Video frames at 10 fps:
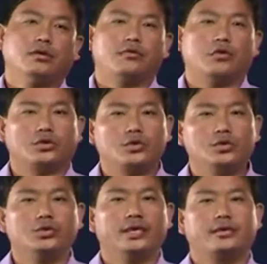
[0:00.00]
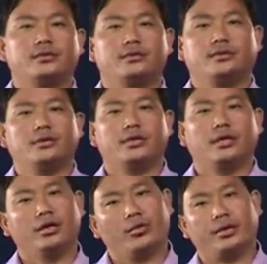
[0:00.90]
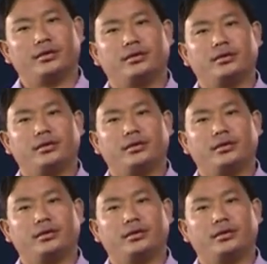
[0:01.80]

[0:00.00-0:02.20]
for 2 days in a week,